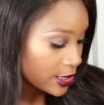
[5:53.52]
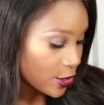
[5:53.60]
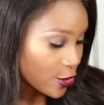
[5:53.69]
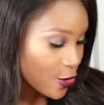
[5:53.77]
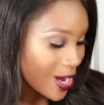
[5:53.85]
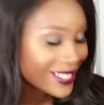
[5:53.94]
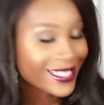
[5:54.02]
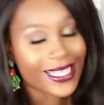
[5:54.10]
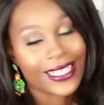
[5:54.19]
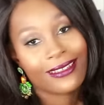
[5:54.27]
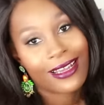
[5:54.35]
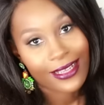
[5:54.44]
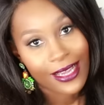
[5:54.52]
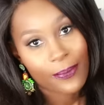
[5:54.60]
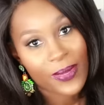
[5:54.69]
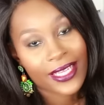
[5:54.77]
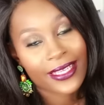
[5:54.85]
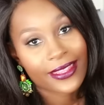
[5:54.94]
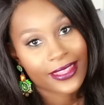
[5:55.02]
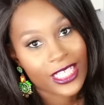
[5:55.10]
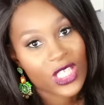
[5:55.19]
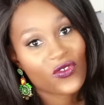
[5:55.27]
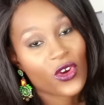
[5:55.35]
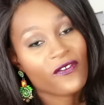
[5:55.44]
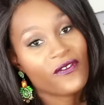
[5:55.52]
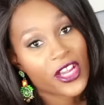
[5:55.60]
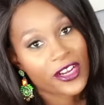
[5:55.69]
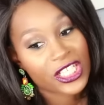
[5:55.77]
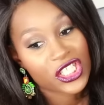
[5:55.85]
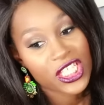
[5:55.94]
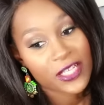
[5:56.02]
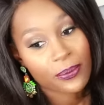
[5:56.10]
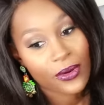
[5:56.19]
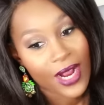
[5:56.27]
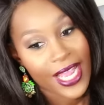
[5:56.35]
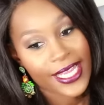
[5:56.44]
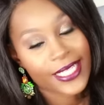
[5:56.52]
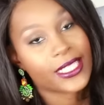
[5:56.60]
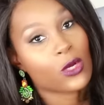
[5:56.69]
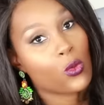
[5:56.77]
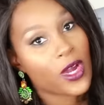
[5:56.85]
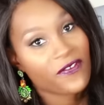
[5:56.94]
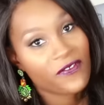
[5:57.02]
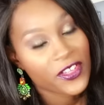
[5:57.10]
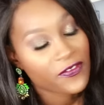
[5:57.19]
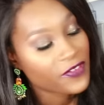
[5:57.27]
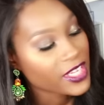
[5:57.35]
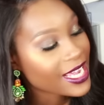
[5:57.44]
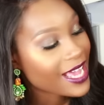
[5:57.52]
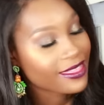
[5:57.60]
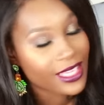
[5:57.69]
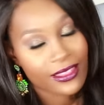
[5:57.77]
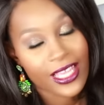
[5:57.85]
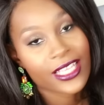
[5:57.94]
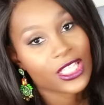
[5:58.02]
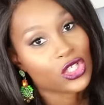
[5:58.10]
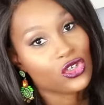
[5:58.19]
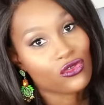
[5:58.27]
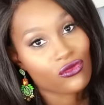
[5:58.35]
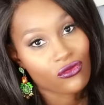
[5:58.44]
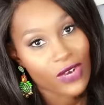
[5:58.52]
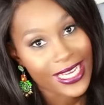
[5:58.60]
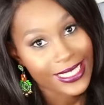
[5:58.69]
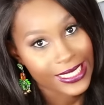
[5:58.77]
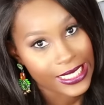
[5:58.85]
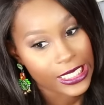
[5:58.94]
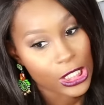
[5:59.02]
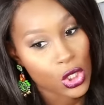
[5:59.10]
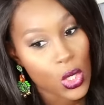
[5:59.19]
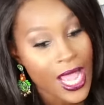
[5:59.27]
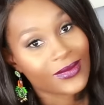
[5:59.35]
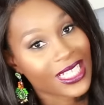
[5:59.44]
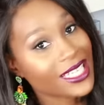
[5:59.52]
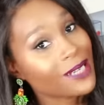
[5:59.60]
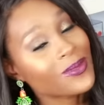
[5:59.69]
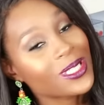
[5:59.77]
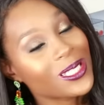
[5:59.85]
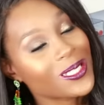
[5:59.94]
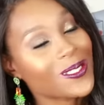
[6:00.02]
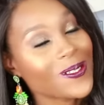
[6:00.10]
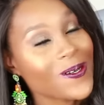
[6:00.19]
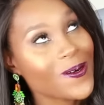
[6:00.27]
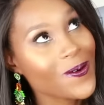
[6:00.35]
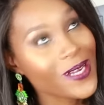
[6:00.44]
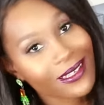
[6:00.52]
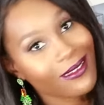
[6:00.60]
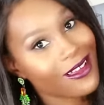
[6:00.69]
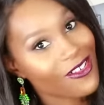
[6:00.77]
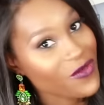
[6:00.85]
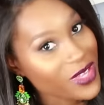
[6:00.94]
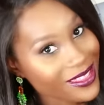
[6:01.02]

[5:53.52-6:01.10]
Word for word: So I did luck up and get this for a very cheap price, 150. I think that is a great deal and I'm so in love